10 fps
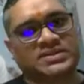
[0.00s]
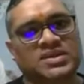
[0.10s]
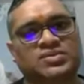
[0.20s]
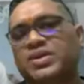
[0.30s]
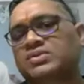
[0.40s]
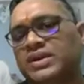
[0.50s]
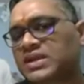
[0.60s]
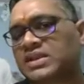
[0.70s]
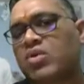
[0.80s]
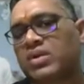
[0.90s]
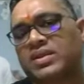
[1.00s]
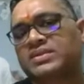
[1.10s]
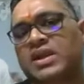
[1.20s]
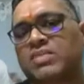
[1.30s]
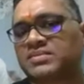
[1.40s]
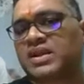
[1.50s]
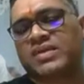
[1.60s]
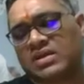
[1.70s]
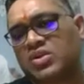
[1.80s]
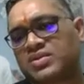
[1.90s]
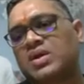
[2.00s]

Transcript: So here also it is Russell body only. In the cytoplasm, they are having accumulation.